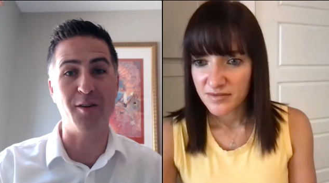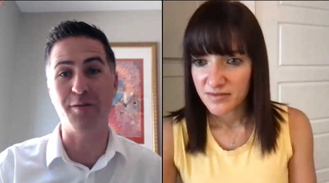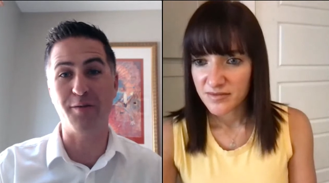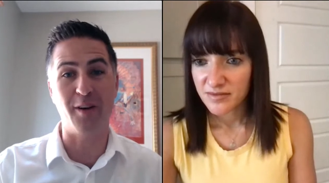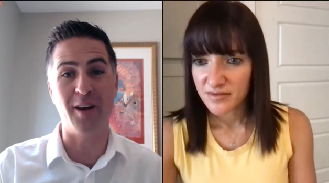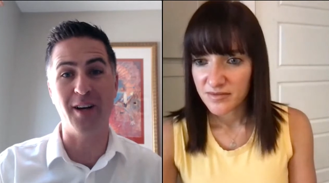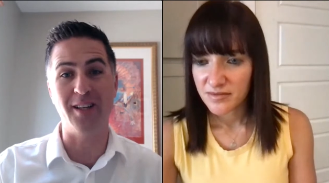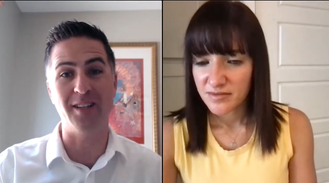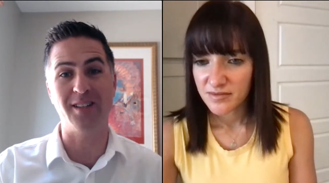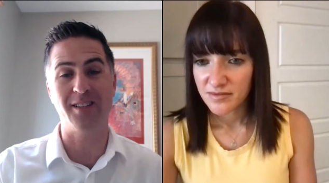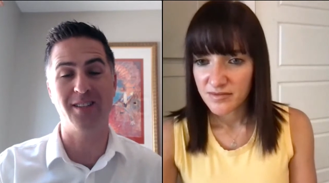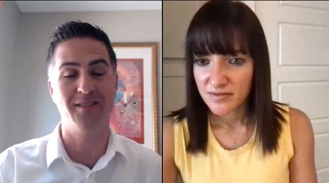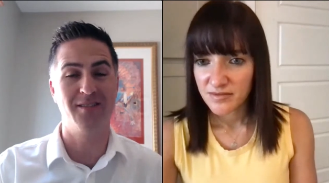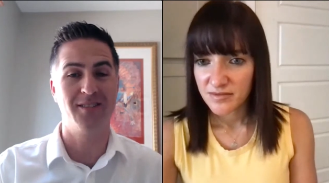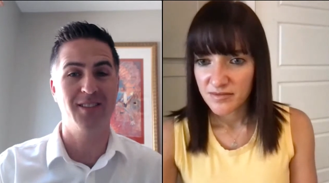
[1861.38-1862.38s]
Speaker 1: funds
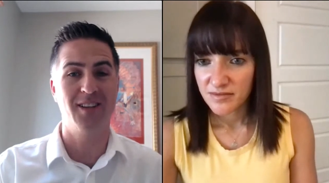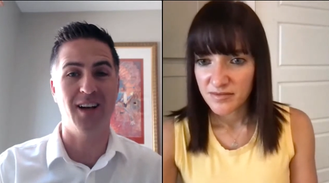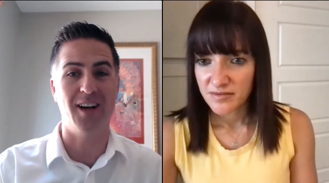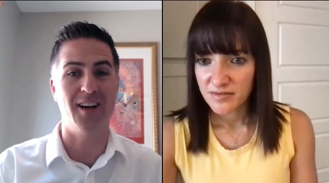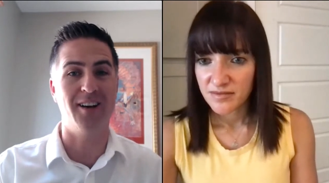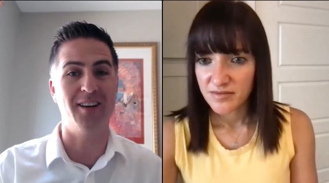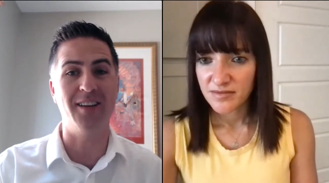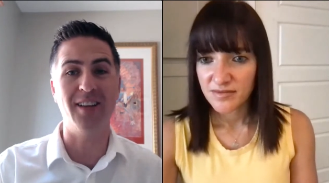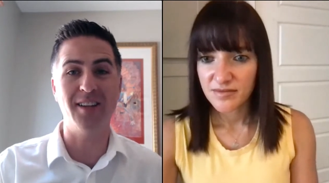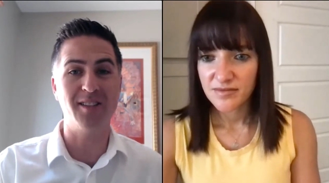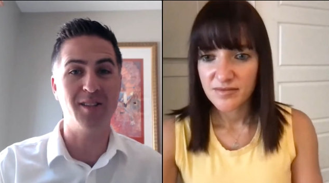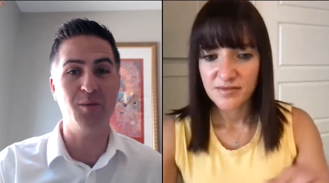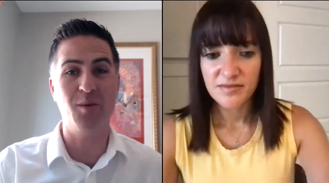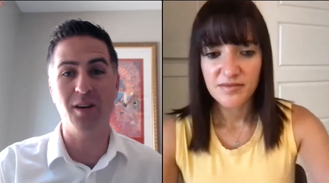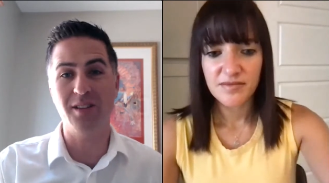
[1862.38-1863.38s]
uh, unless
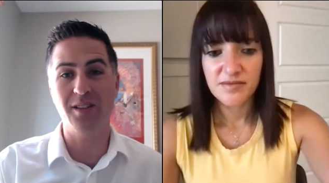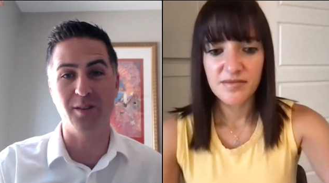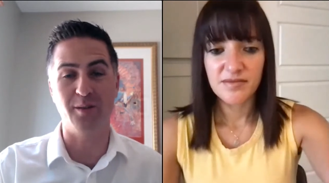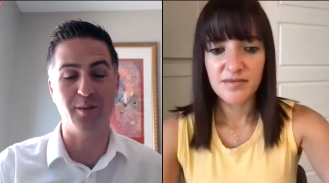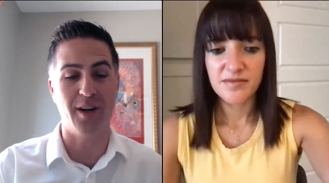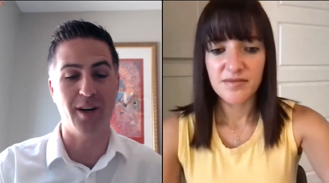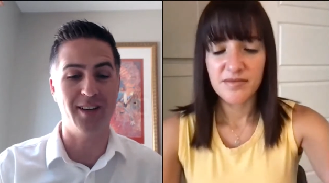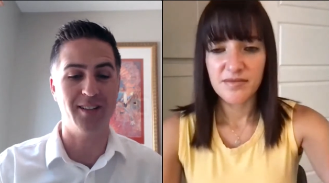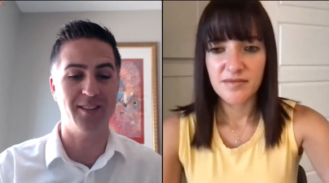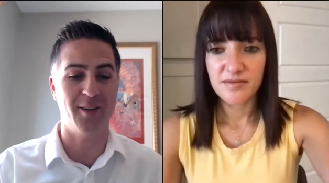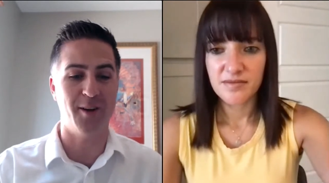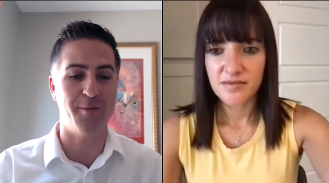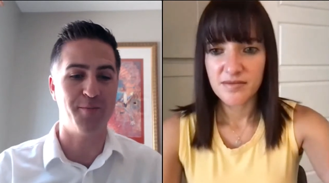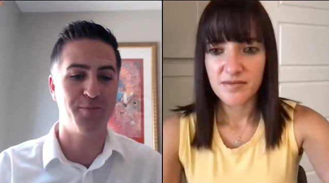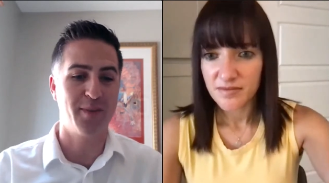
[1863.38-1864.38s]
you want to, right?
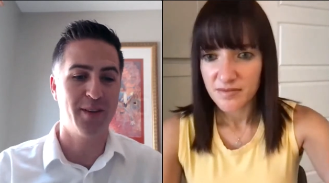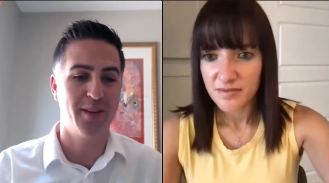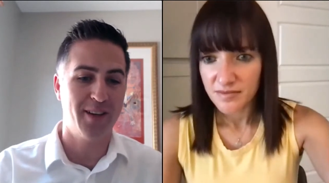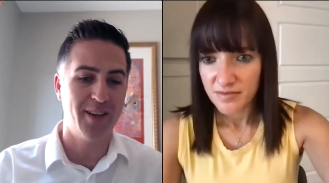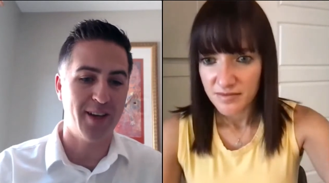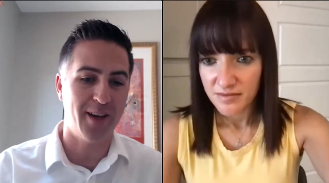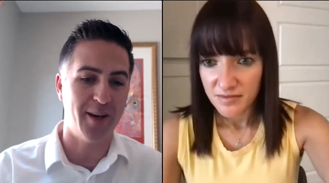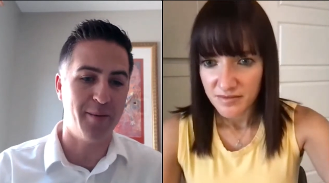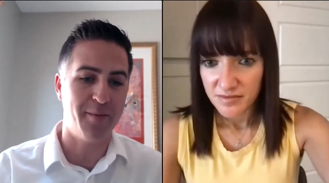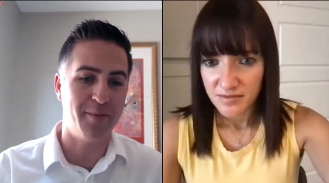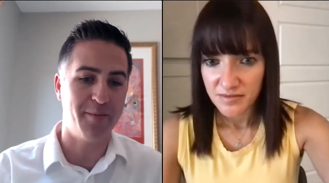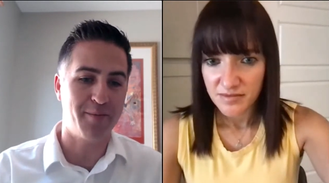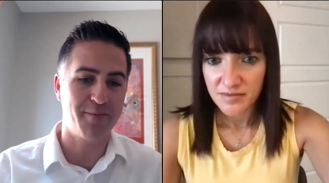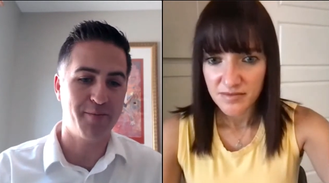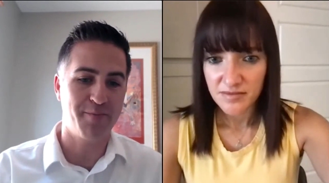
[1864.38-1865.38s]
So, um,
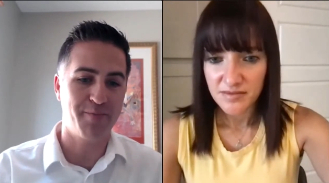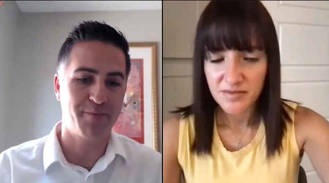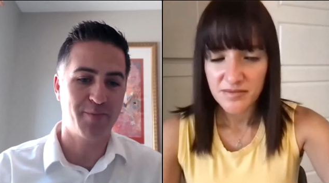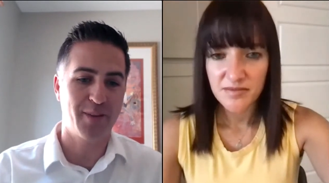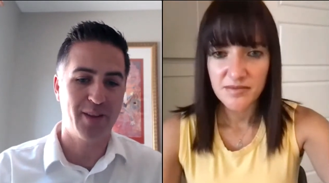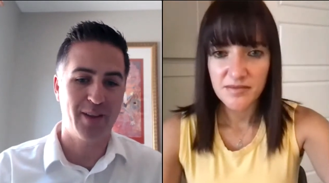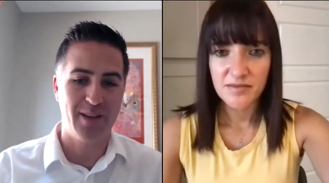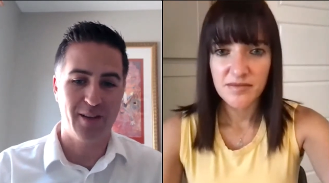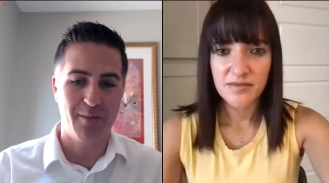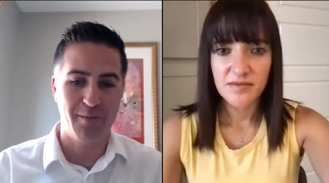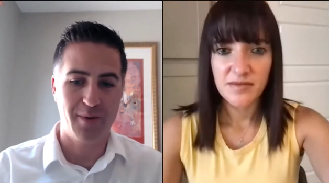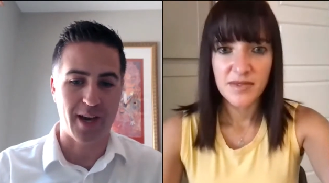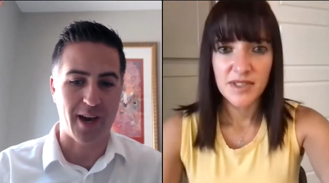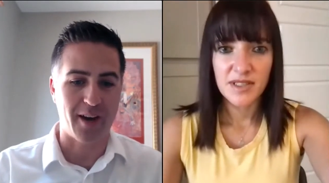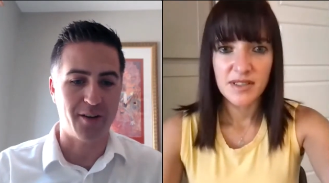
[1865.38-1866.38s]
but
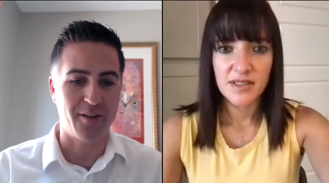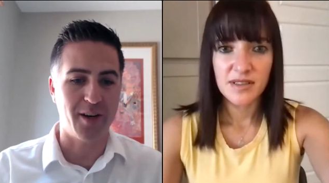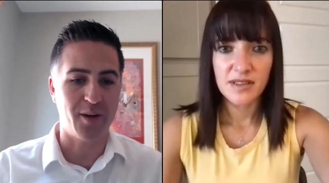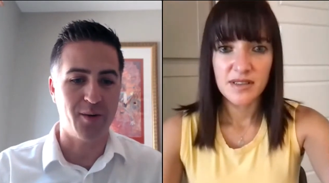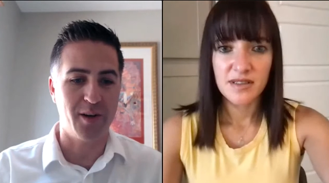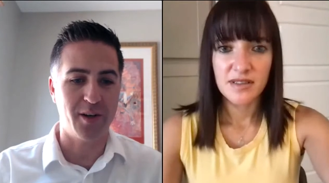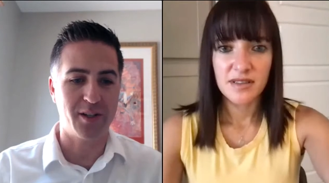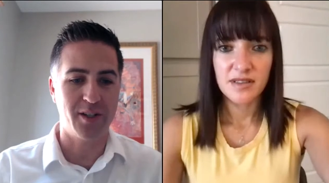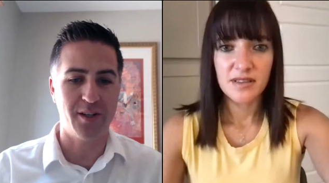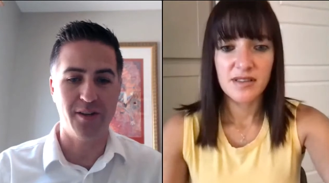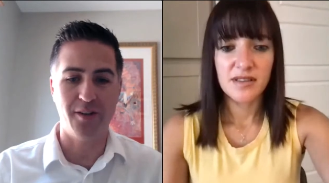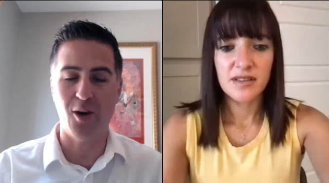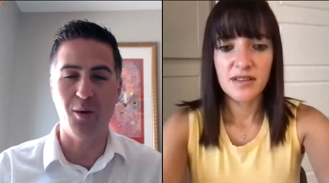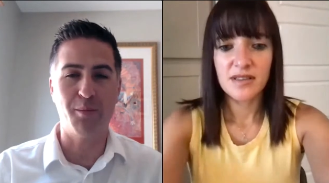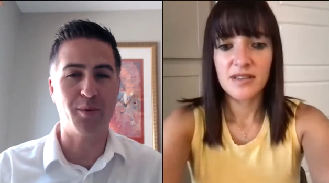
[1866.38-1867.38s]
yeah, great question.
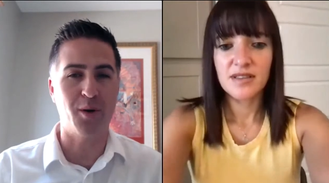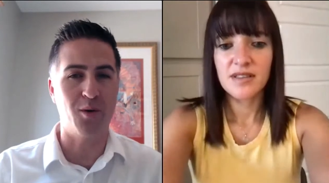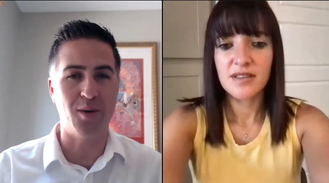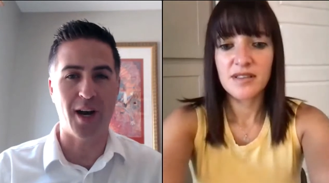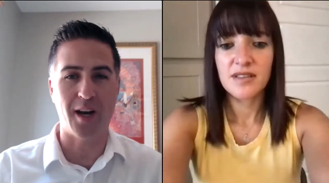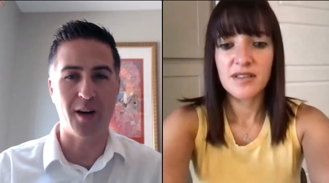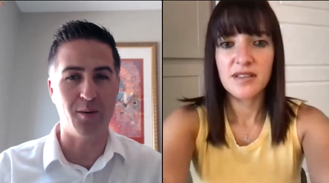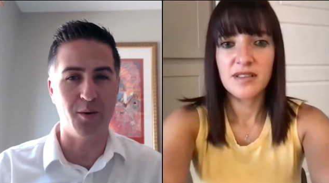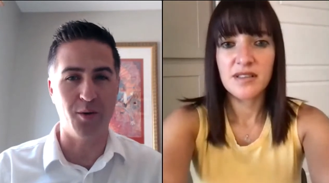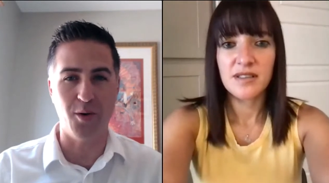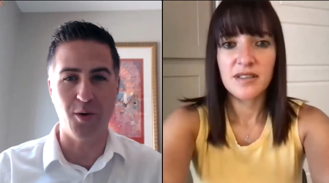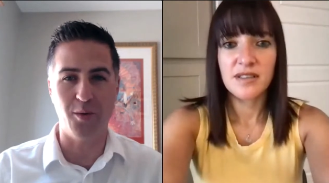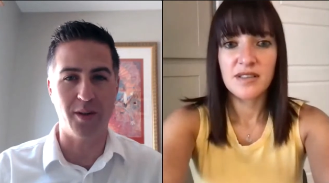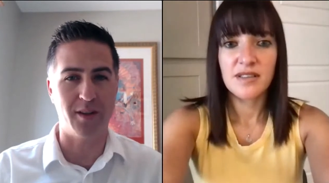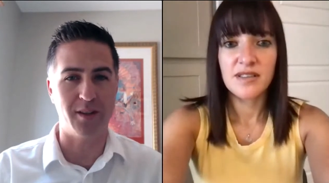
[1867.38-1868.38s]
No pro rata rule
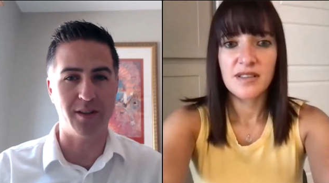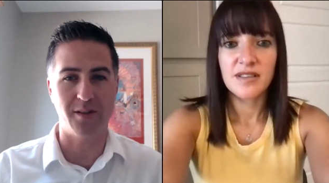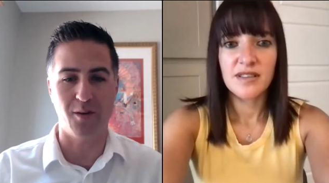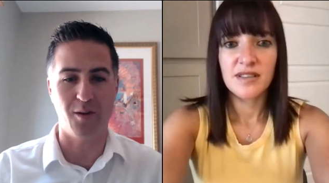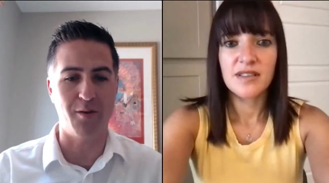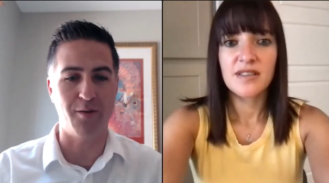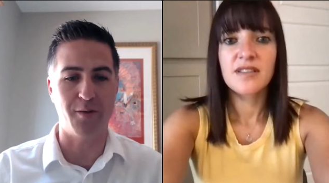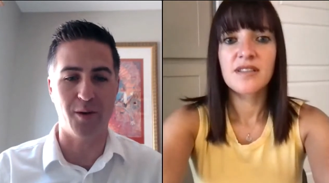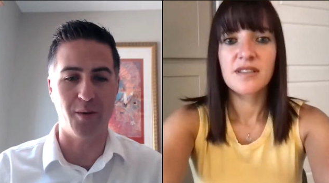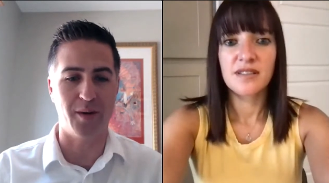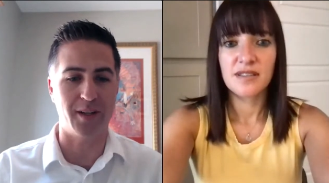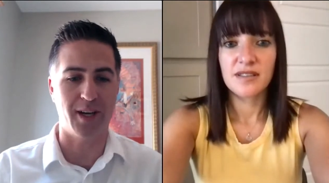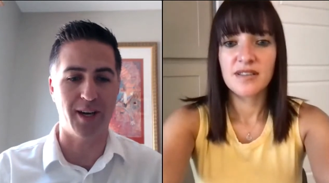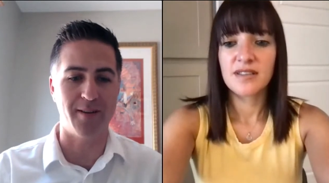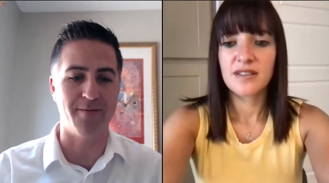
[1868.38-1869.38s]
with the solo four oh one
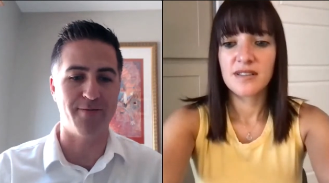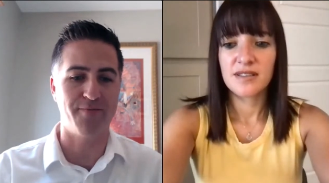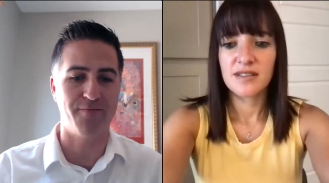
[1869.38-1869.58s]
k.